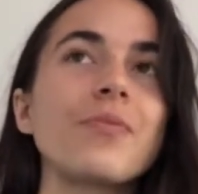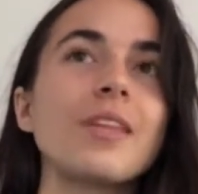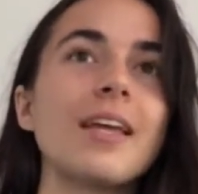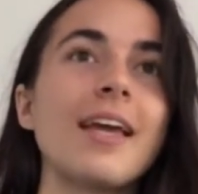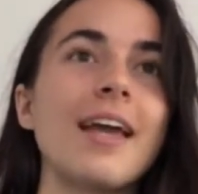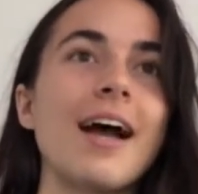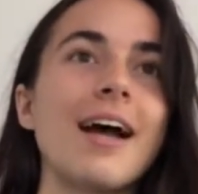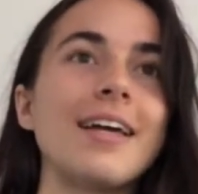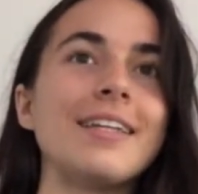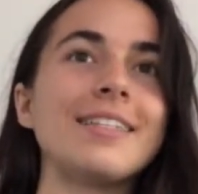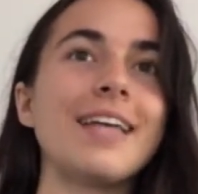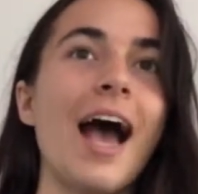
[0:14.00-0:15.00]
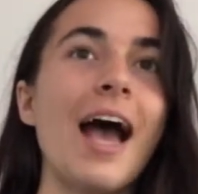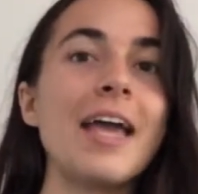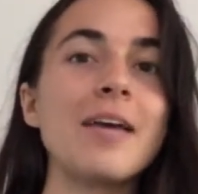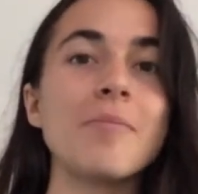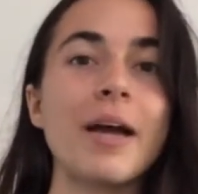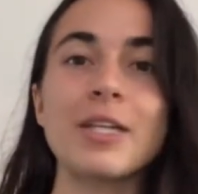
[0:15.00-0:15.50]
and I
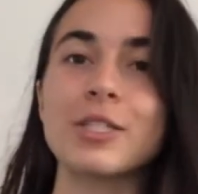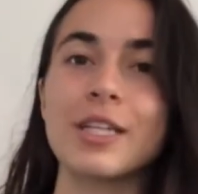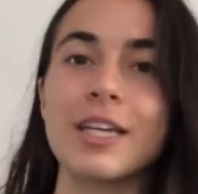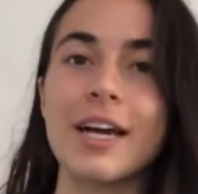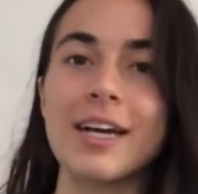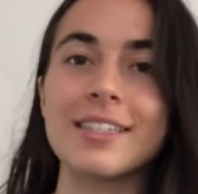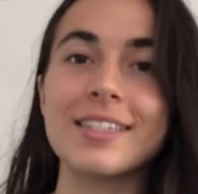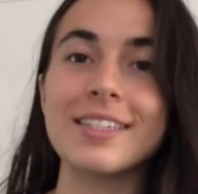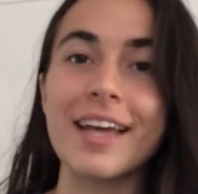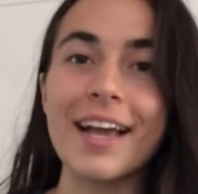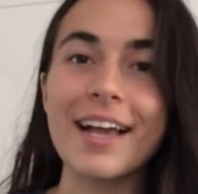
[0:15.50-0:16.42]
am actually sick.